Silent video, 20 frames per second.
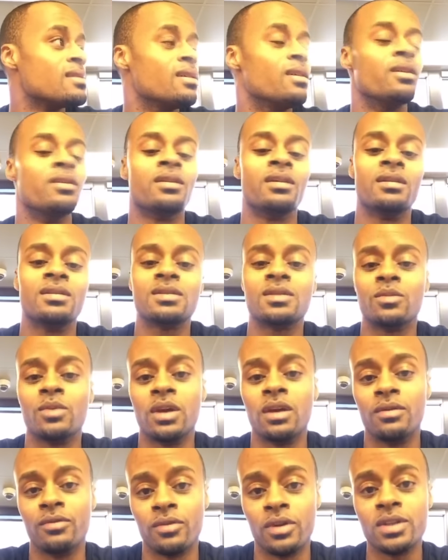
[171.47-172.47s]
Okay, so
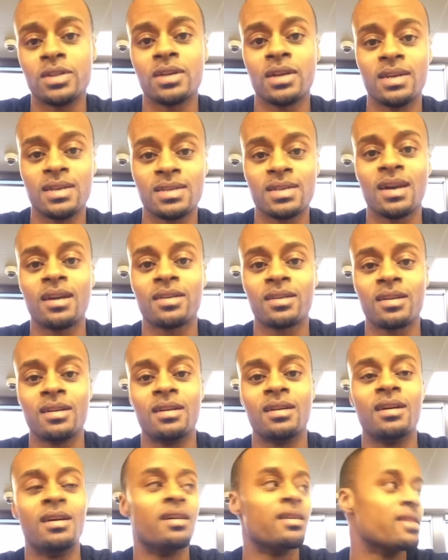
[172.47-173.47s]
we in Ridgeland, South
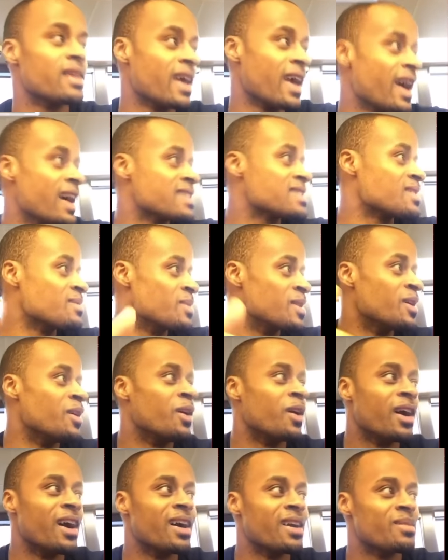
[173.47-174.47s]
Carolina. They asking me
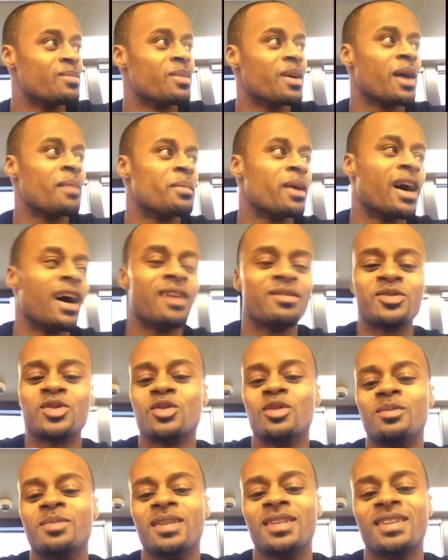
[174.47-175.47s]
online. I'm, I'm, live
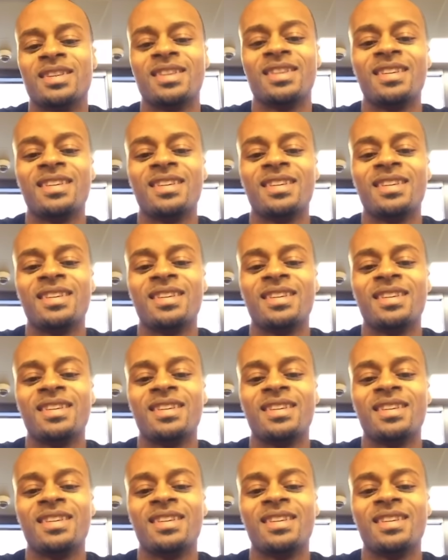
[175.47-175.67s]
streaming.